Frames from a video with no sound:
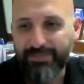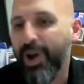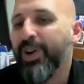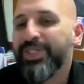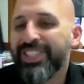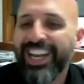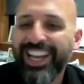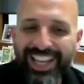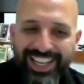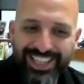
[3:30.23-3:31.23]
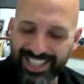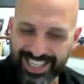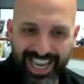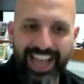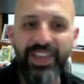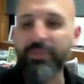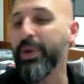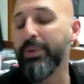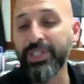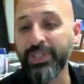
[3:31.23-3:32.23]
post? and then
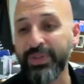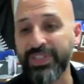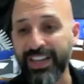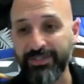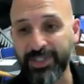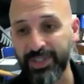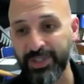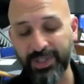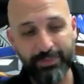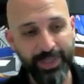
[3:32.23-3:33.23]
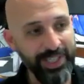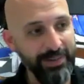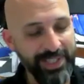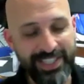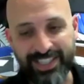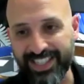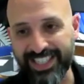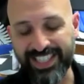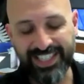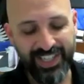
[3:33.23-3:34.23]
we would use that to, to build our business.
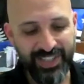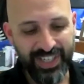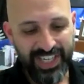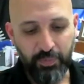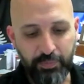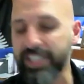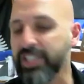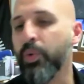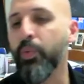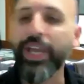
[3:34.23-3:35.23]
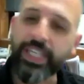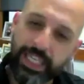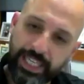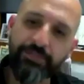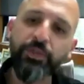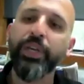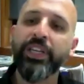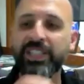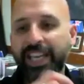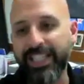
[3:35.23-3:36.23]
And so based on where you lived, we
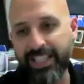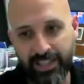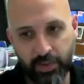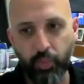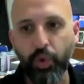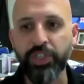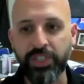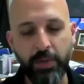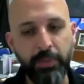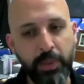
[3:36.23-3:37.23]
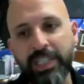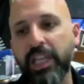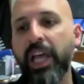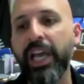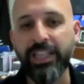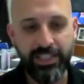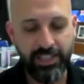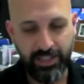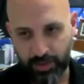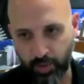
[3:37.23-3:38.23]
can say, this is what the suburb is like. This
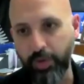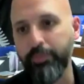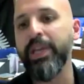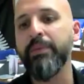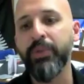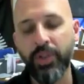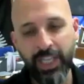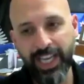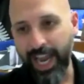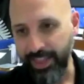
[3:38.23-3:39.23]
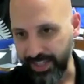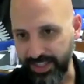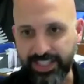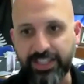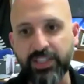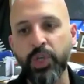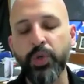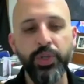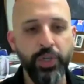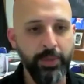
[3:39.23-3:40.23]
is the sort of people. And then this is who
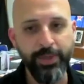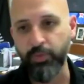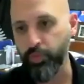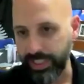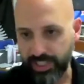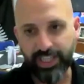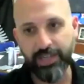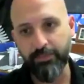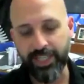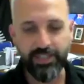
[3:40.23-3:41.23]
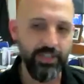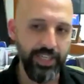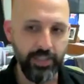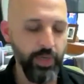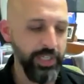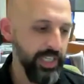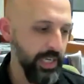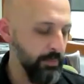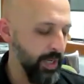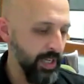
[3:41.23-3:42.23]
you're going to be reaching based on X, Y, Z.
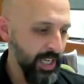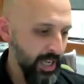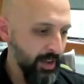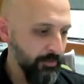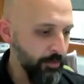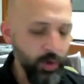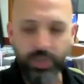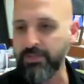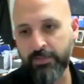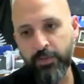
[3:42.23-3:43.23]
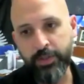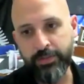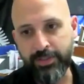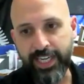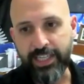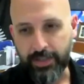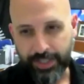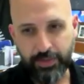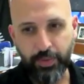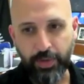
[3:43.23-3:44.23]
But volumes and volumes of data. And
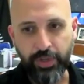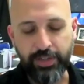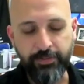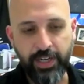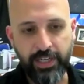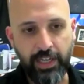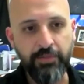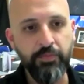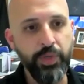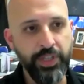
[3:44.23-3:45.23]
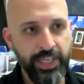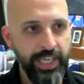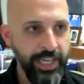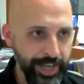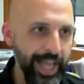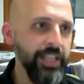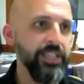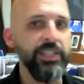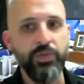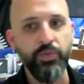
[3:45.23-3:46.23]
that's when I really fell in love with the
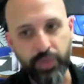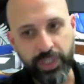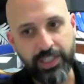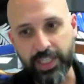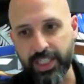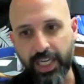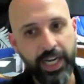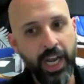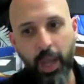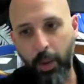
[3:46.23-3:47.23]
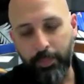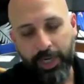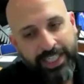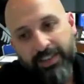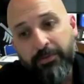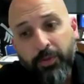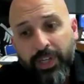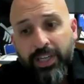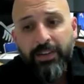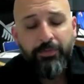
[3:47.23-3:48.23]
analysis research side. But I didn't
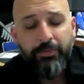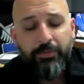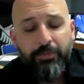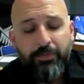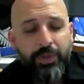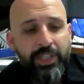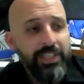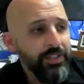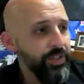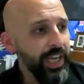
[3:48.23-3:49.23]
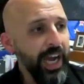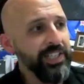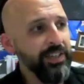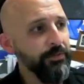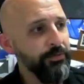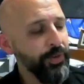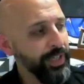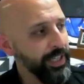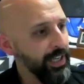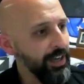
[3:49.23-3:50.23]
fall in love with industry. I didn't fall
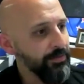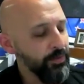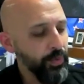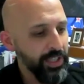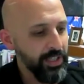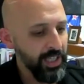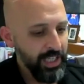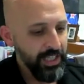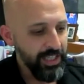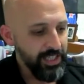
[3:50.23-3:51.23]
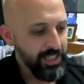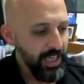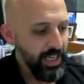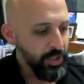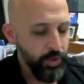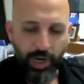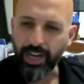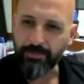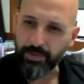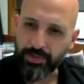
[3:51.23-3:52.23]
in love with this uh,
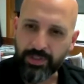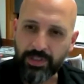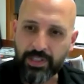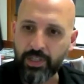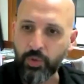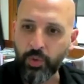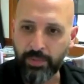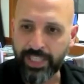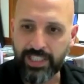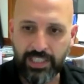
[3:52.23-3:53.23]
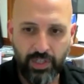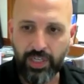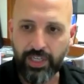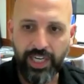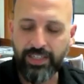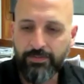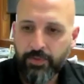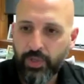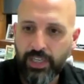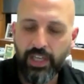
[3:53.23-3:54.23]
drive for the almighty dollar. I didn't fall
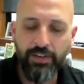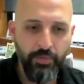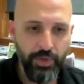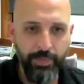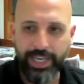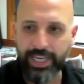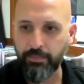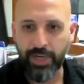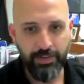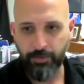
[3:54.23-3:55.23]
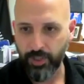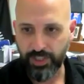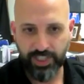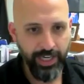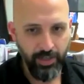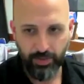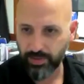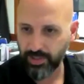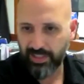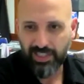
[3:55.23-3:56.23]
in love with making money for a
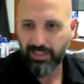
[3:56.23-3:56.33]
shareholder. I,